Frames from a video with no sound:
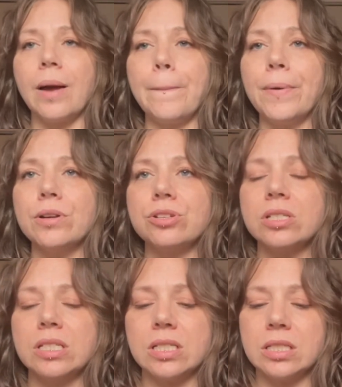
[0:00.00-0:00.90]

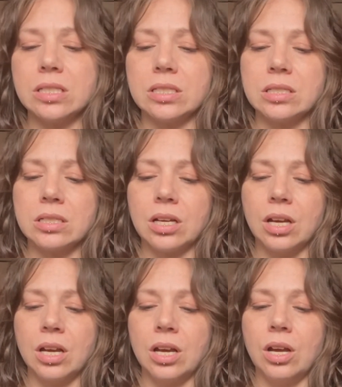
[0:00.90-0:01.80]
purchased this
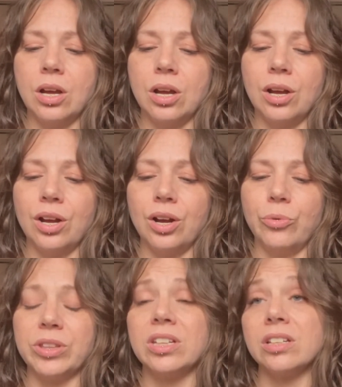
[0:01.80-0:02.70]

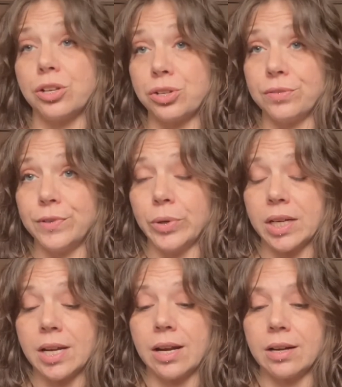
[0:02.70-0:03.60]
with the intention of doing a
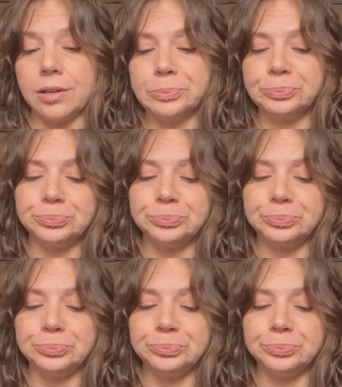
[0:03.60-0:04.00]
Tegna.